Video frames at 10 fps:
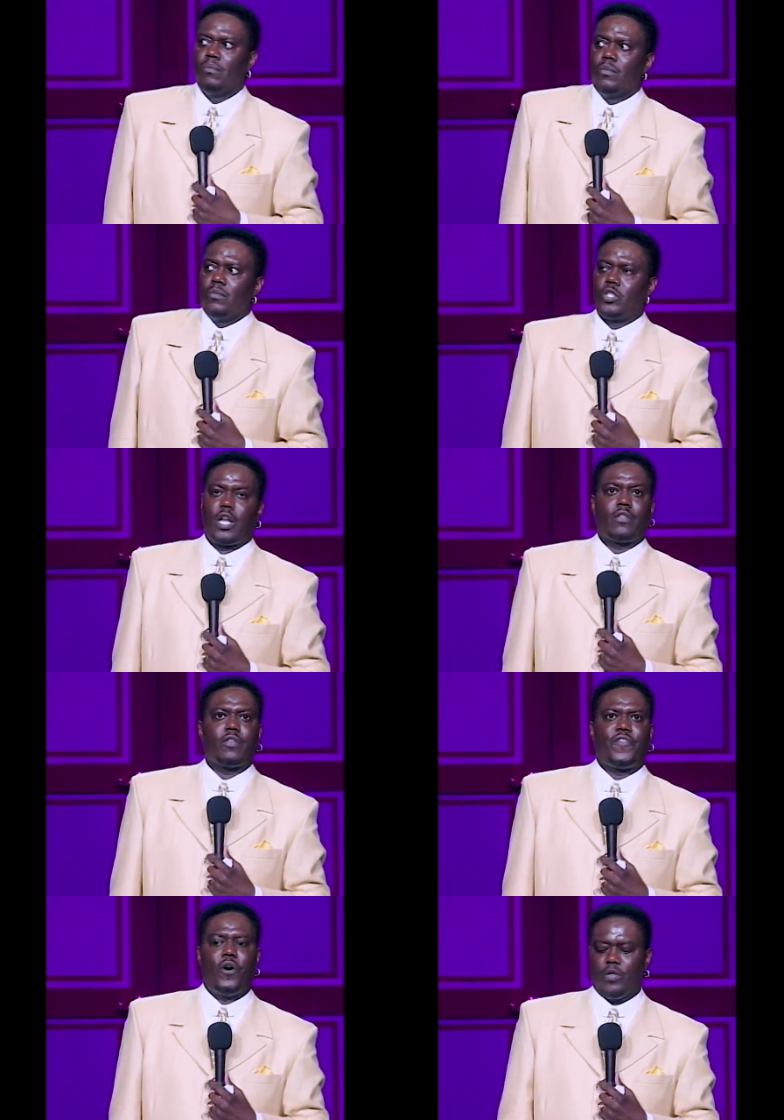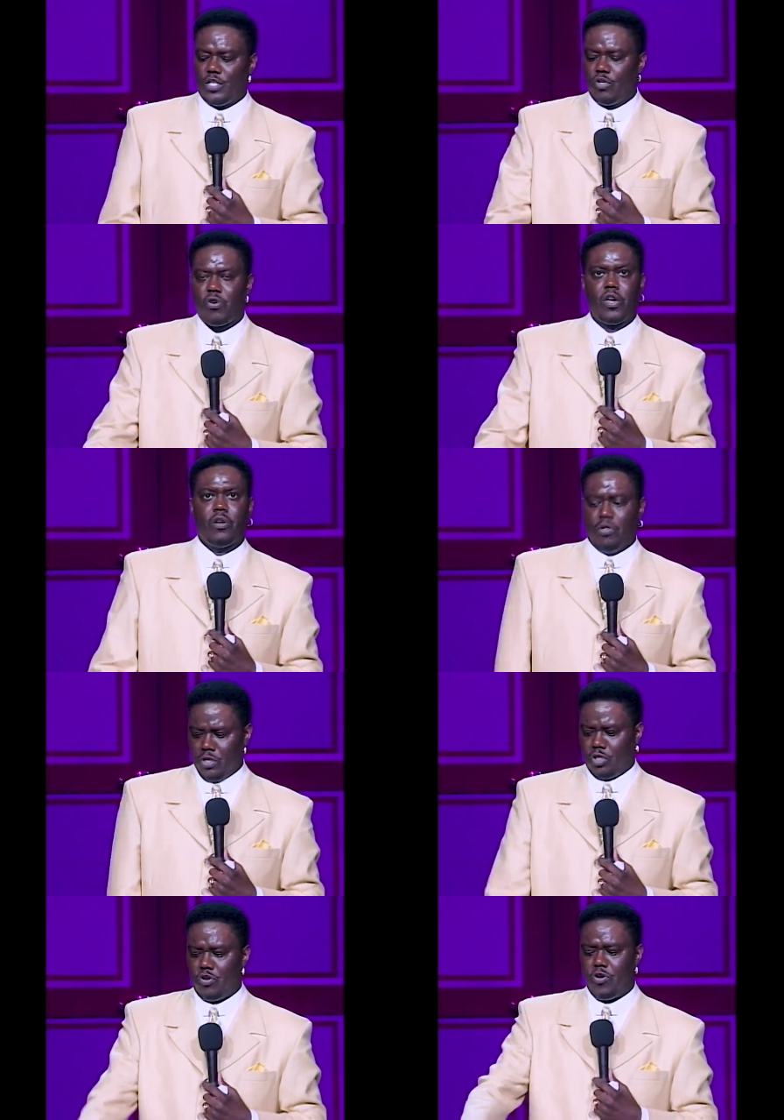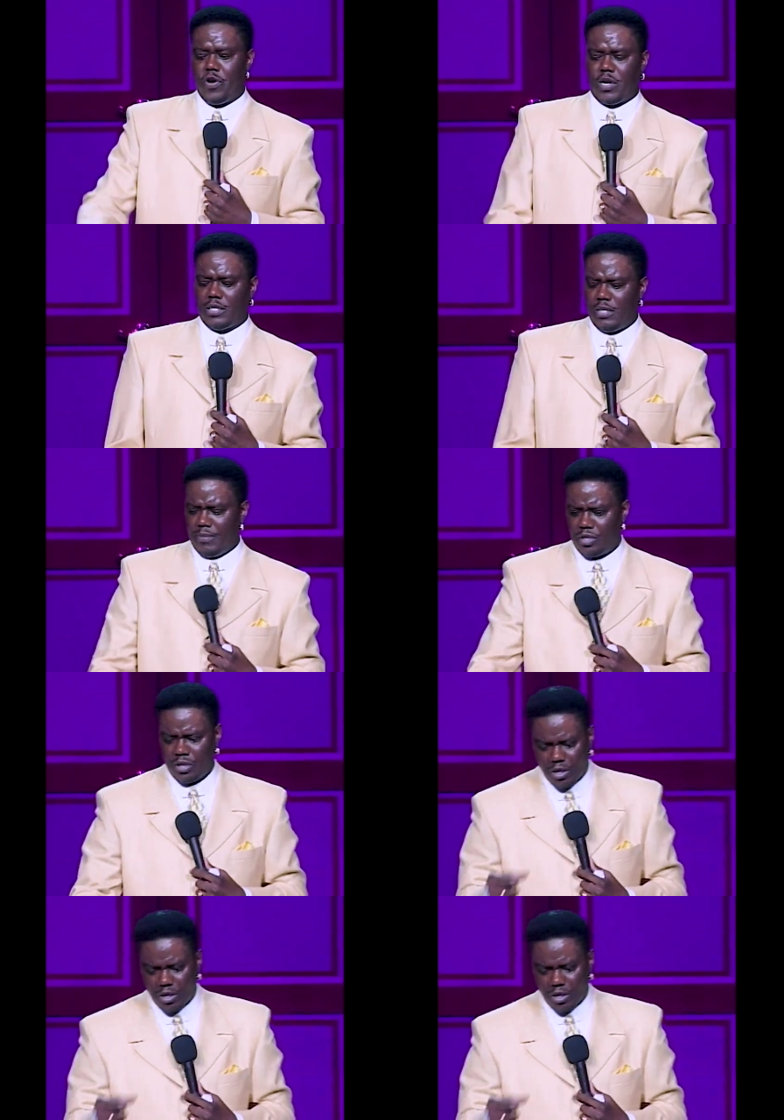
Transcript: She got off the phone. That's your, that's your urine concert? Let me see.